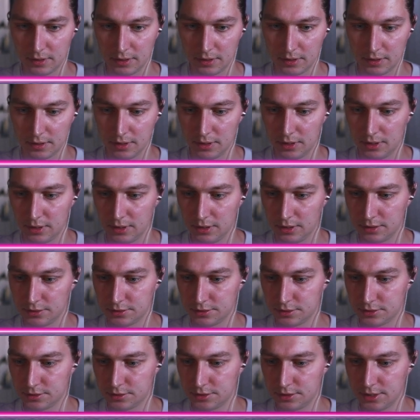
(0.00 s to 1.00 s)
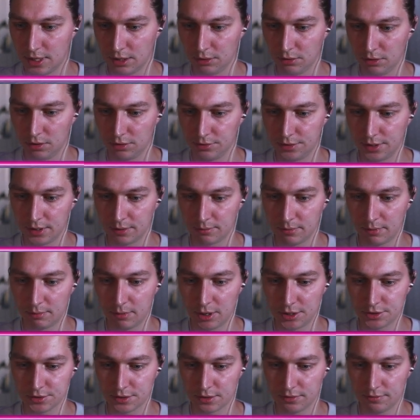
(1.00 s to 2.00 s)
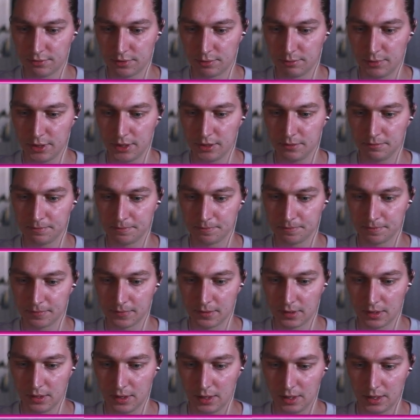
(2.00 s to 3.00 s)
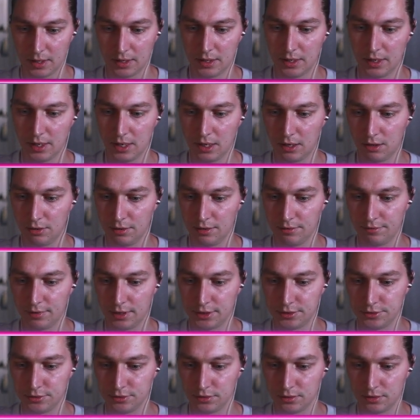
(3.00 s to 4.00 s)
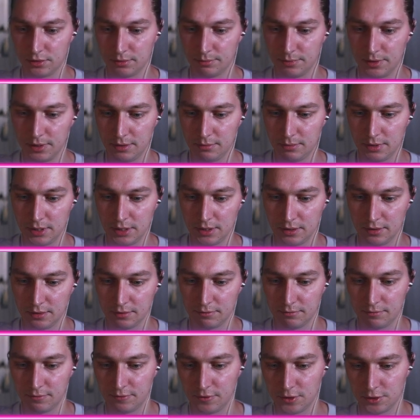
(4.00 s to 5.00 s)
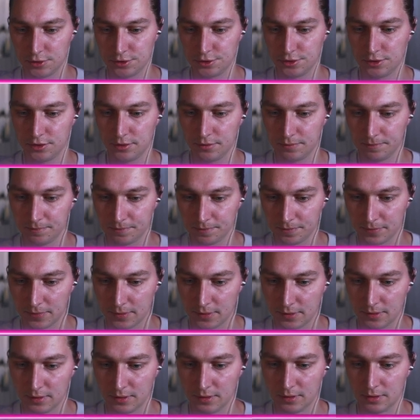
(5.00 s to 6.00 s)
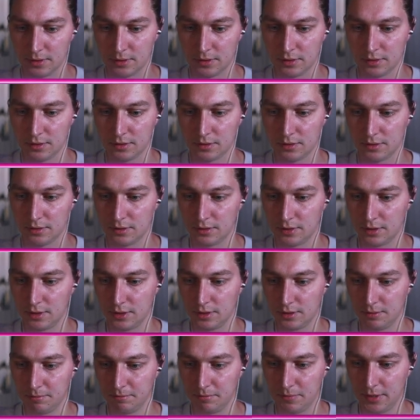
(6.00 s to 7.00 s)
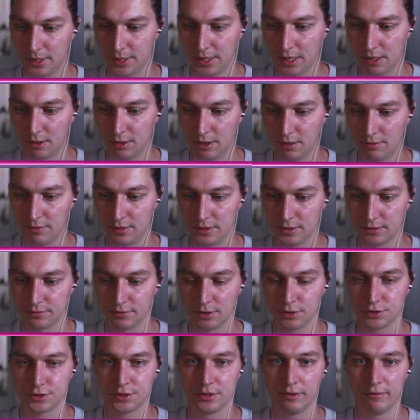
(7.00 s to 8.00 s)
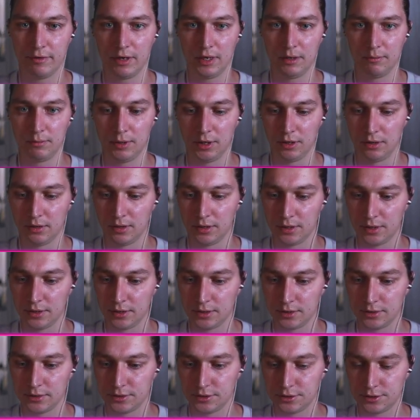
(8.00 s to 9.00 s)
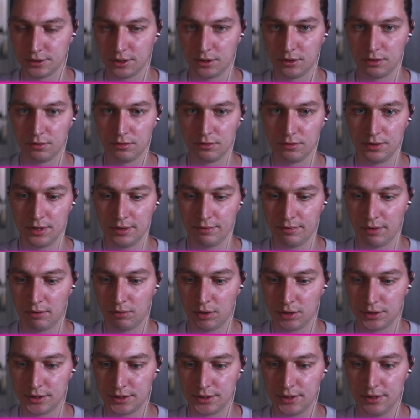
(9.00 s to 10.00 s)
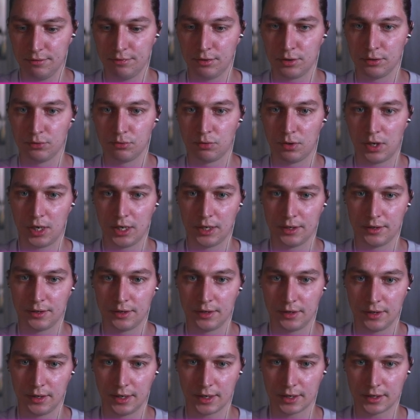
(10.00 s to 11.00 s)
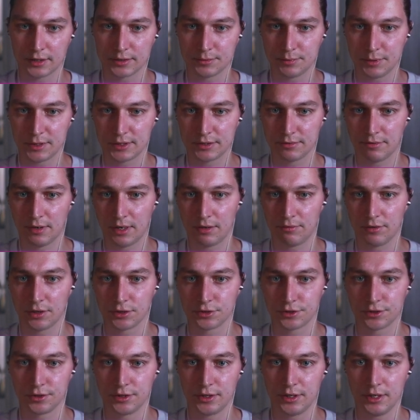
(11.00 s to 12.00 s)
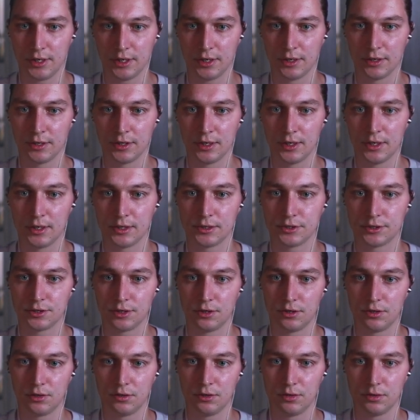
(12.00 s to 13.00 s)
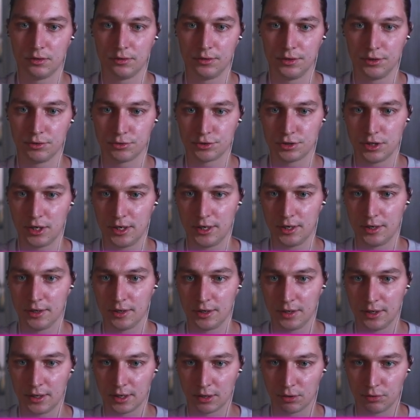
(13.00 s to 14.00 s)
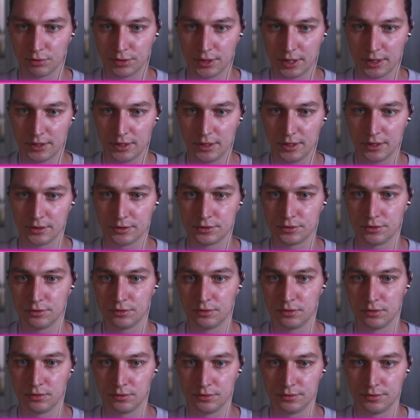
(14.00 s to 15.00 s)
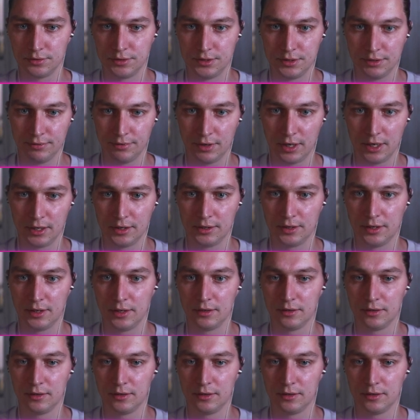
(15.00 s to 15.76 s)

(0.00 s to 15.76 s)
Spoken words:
it's downloading Babashka for me. And now if I do BB version, I now have this version available. So if I want a different one, I can specify a version here. So usually a good idea is to define